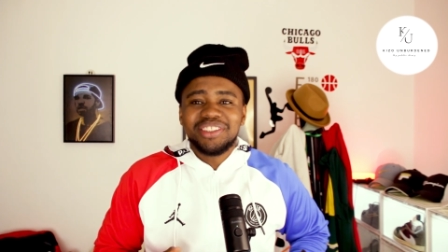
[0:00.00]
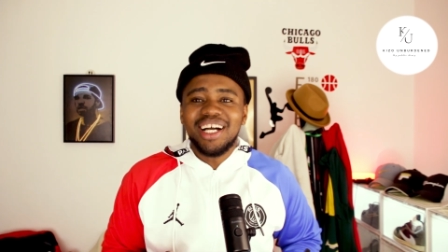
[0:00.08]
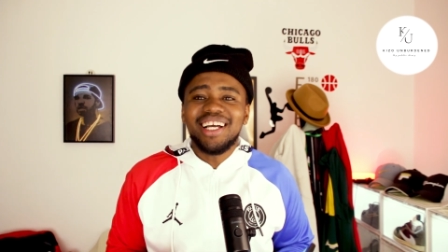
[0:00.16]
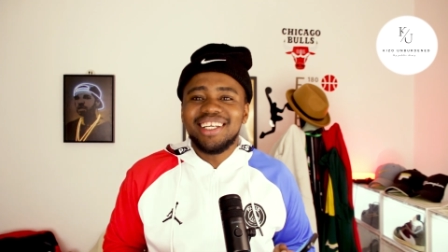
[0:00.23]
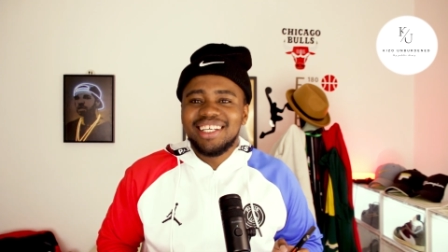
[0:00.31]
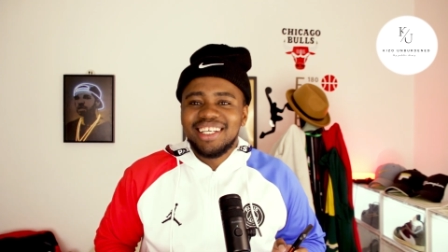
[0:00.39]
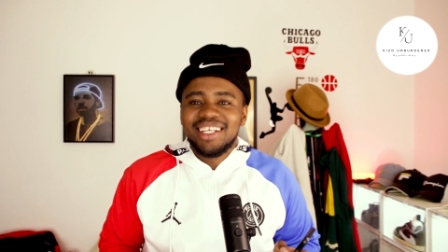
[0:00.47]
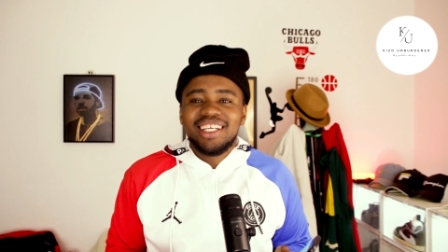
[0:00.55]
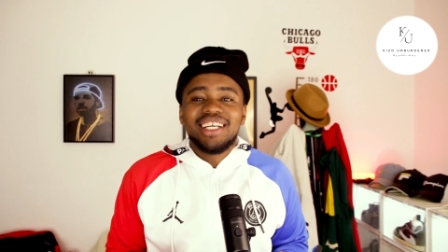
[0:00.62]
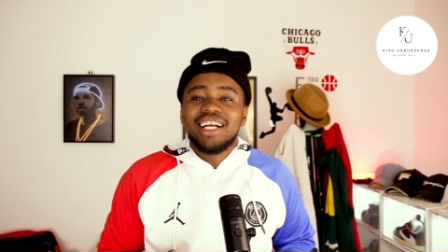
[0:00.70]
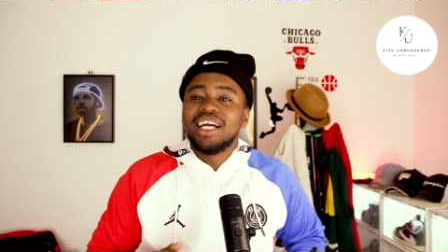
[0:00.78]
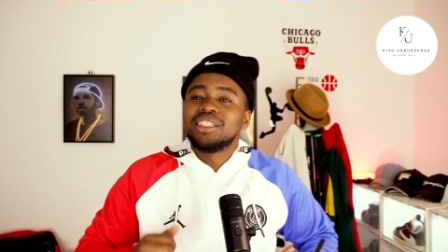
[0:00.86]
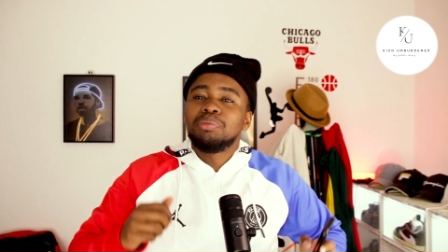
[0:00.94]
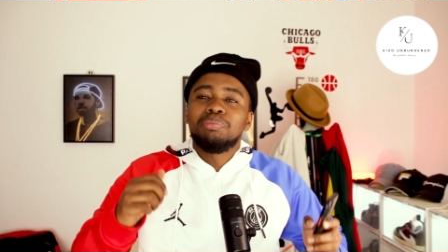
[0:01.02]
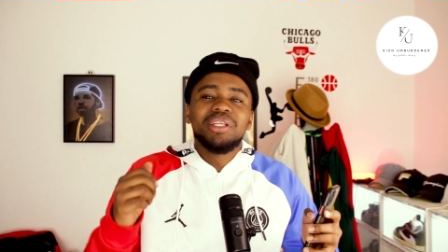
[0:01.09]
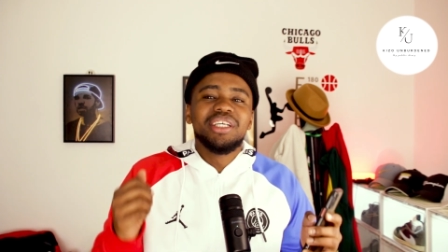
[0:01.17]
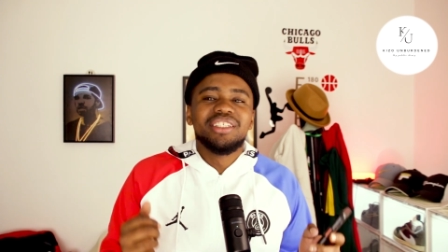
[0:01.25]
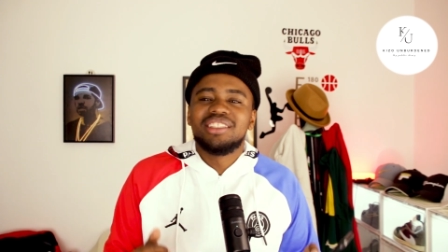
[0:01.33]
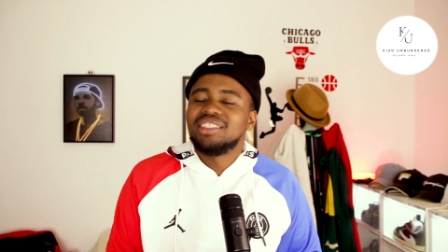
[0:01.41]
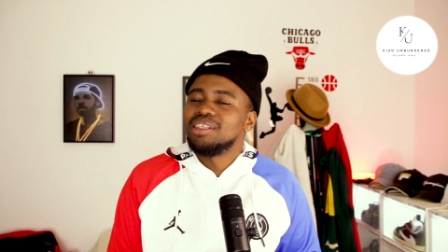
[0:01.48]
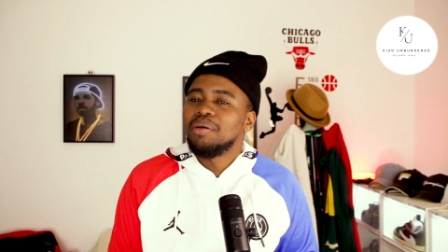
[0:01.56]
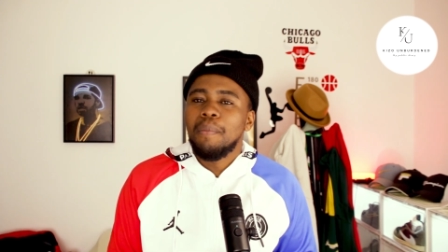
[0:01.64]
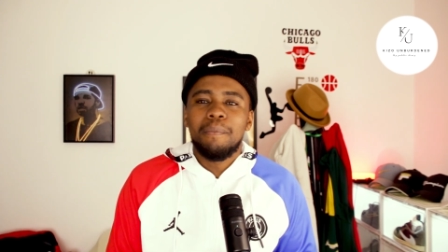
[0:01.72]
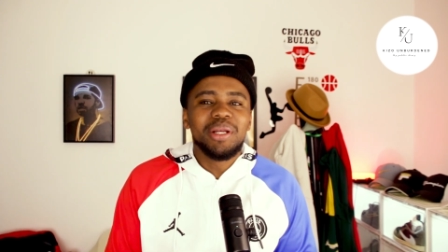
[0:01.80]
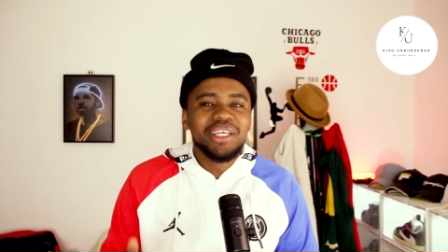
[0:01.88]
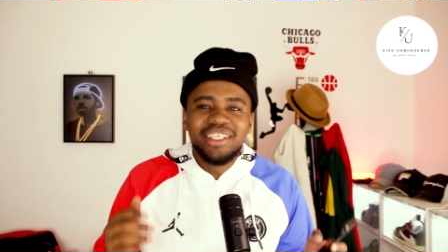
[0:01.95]
Hey, guys, please,
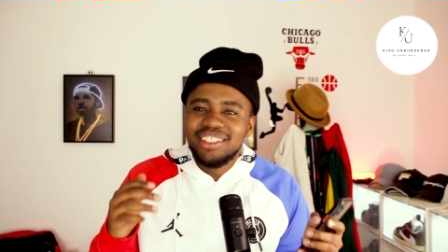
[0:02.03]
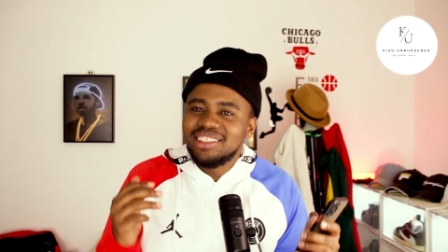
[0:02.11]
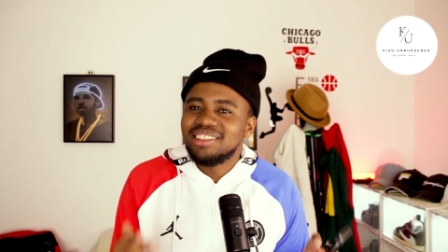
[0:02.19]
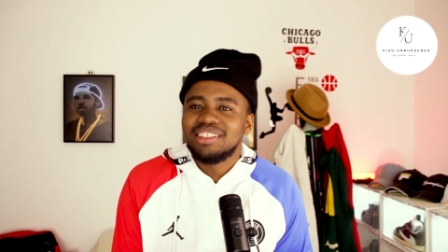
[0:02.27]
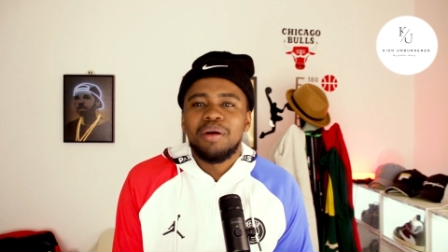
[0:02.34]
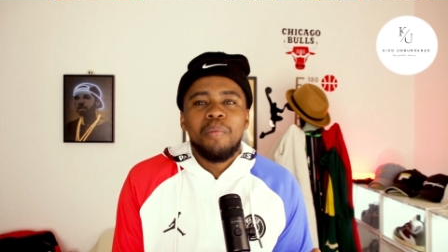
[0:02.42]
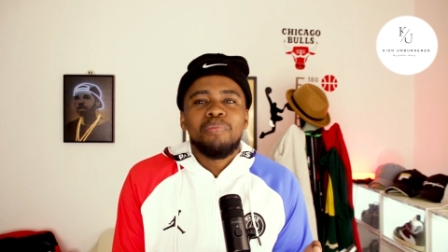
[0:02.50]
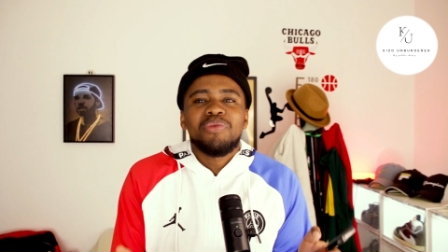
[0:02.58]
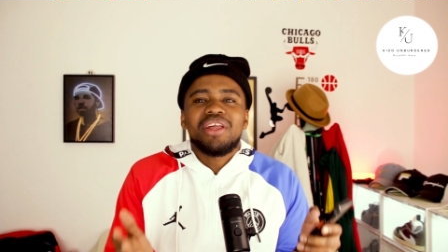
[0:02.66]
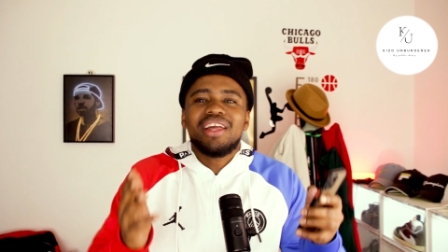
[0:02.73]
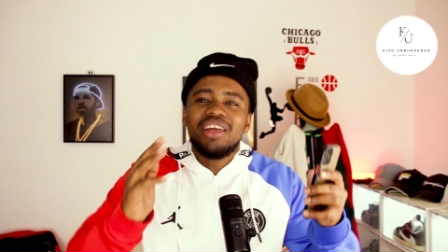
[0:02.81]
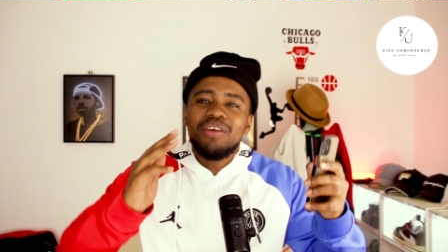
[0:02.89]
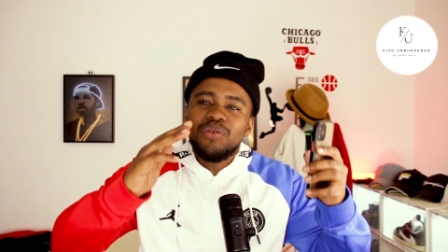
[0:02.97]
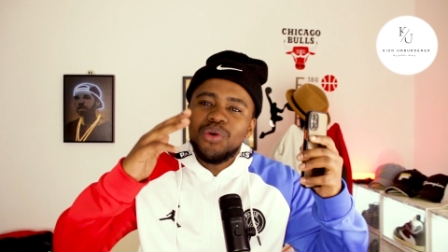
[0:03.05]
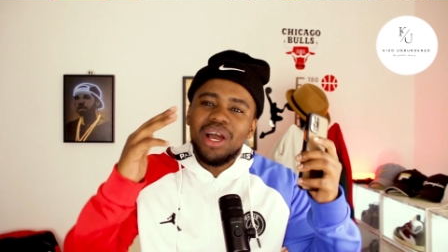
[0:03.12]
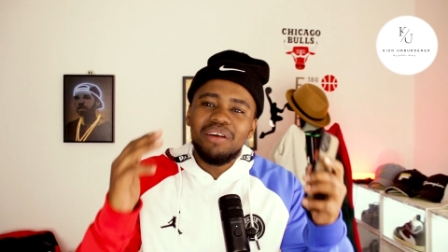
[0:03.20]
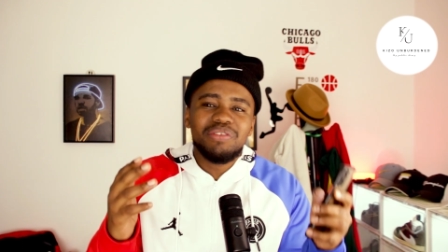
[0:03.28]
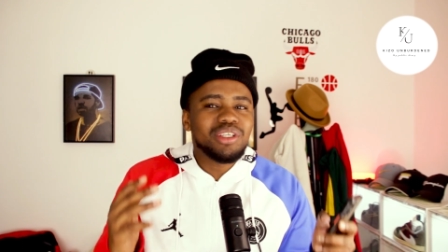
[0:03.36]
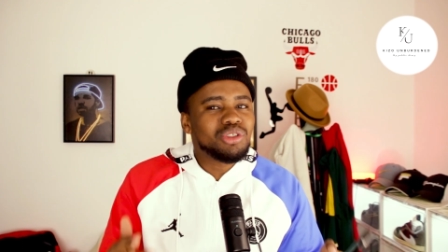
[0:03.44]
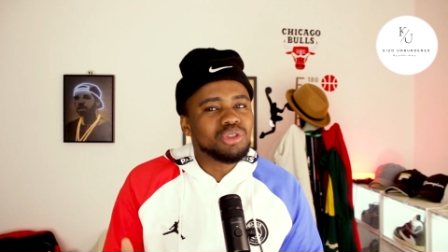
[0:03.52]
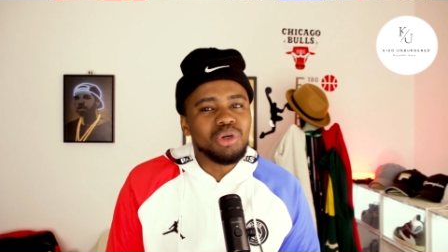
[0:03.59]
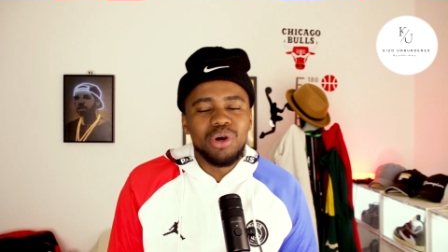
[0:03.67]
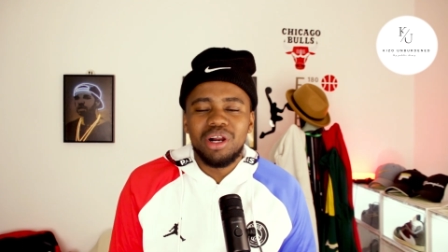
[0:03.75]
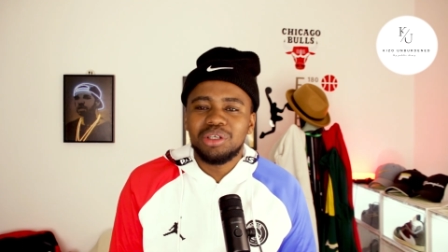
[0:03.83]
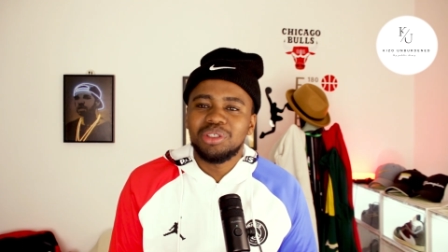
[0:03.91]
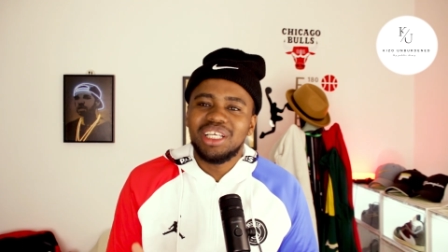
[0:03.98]
if you have the
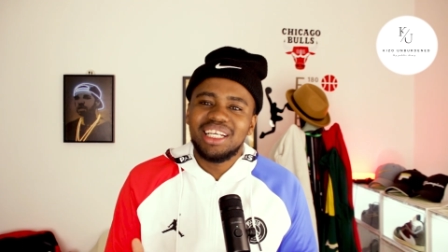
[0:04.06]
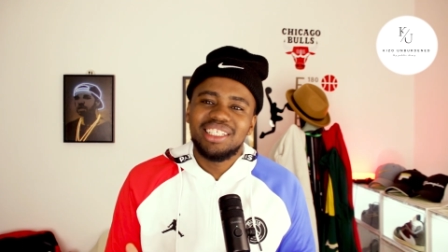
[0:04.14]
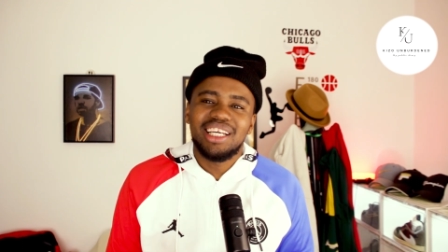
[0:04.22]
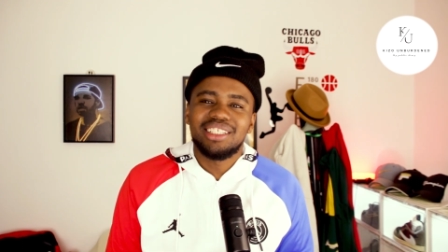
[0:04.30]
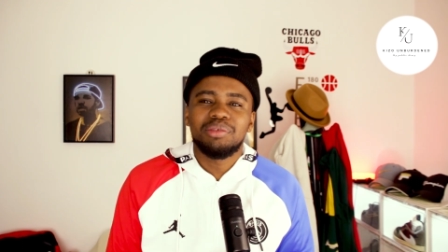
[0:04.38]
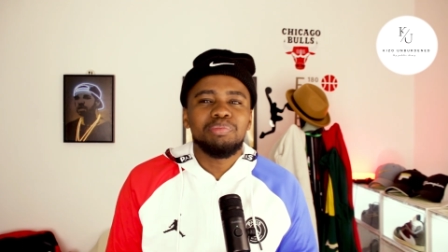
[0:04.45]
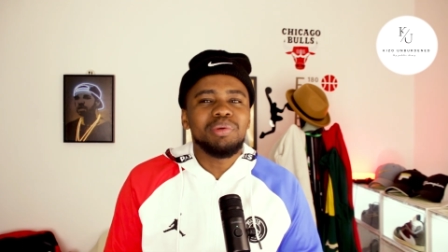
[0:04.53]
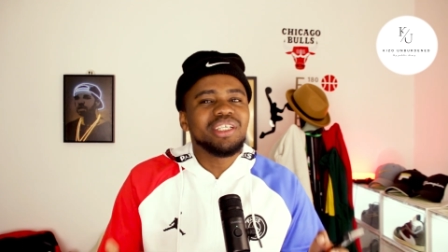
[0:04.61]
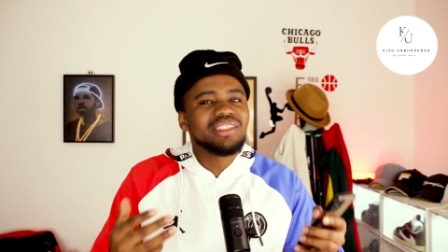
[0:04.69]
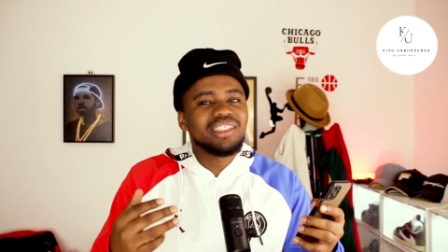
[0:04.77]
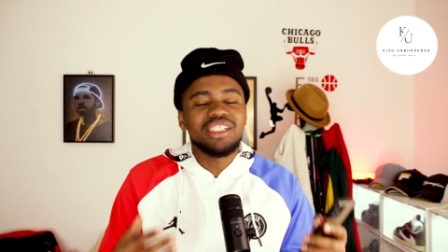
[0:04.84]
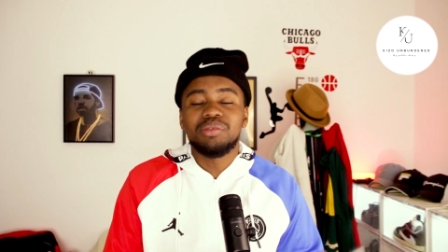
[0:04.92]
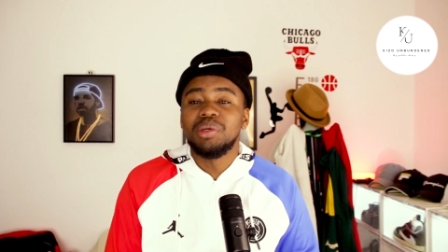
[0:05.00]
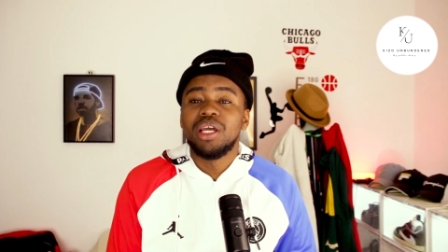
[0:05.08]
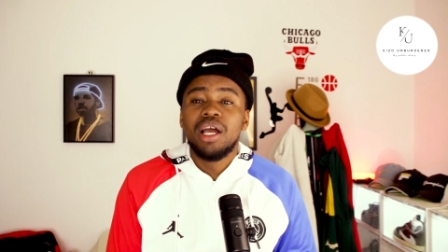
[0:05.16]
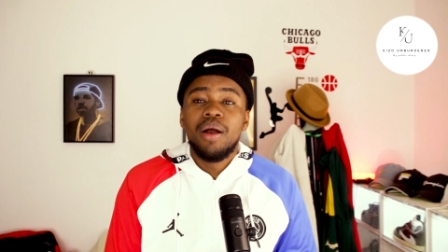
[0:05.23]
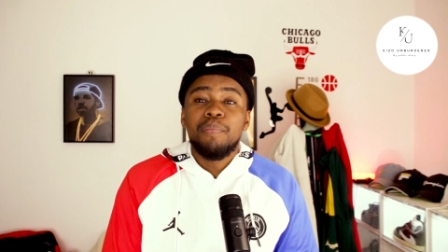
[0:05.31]
tutorial to that dance, please teach me.